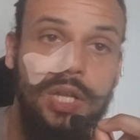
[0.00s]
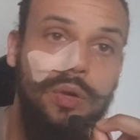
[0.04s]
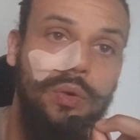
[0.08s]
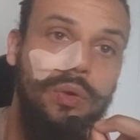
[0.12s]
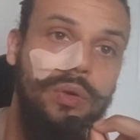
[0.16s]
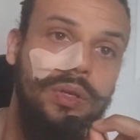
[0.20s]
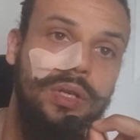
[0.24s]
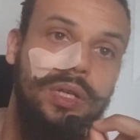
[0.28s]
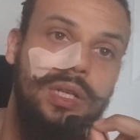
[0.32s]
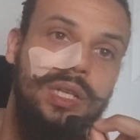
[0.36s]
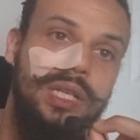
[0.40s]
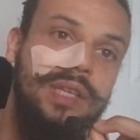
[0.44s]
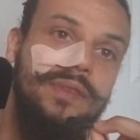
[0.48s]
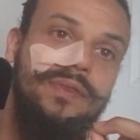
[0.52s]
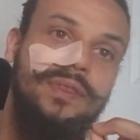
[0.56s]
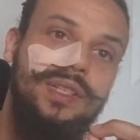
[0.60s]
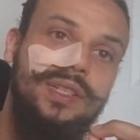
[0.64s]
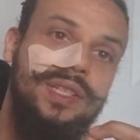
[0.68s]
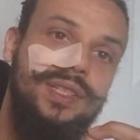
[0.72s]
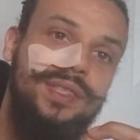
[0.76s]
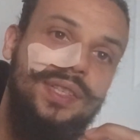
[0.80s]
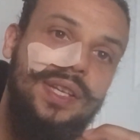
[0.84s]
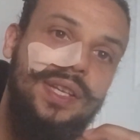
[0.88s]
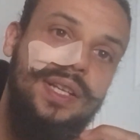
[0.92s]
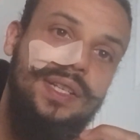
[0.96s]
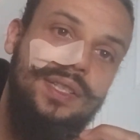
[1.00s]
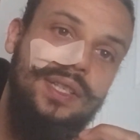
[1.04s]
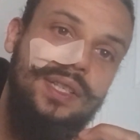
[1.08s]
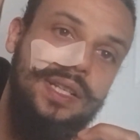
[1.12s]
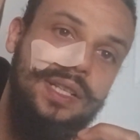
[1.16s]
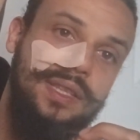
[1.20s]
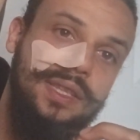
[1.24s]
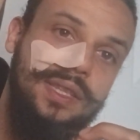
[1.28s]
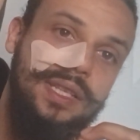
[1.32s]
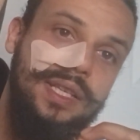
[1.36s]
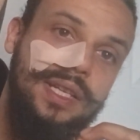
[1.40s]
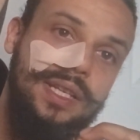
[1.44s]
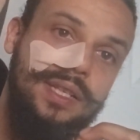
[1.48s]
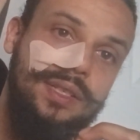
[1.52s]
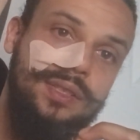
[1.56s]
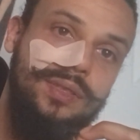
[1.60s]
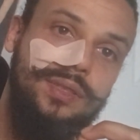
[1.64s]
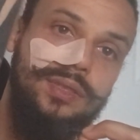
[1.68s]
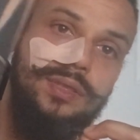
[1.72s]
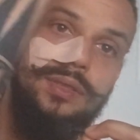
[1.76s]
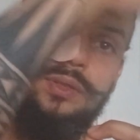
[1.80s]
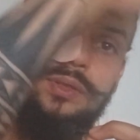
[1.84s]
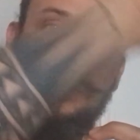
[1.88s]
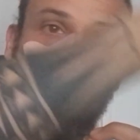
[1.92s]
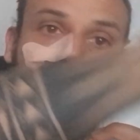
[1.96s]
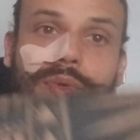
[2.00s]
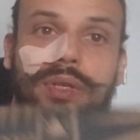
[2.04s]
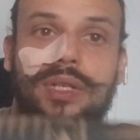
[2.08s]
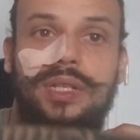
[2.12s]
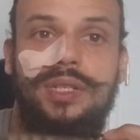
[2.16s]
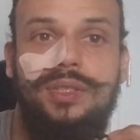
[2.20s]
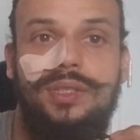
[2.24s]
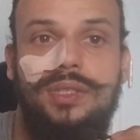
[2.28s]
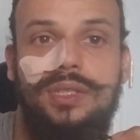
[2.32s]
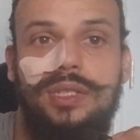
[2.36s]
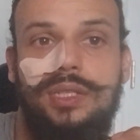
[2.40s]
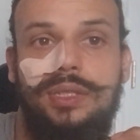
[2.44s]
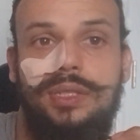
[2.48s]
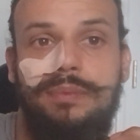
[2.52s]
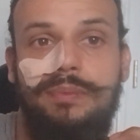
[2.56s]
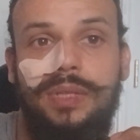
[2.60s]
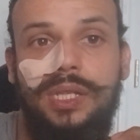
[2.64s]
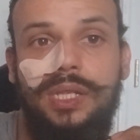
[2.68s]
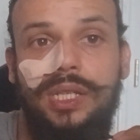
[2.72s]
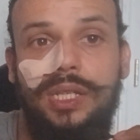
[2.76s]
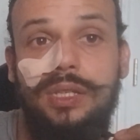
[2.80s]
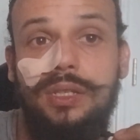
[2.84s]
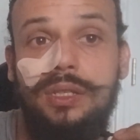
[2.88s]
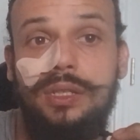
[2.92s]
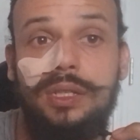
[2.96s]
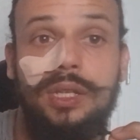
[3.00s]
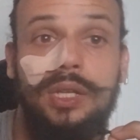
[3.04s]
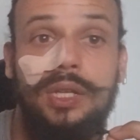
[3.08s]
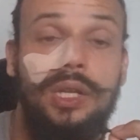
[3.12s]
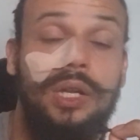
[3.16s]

Or even designs like this. What does this mean?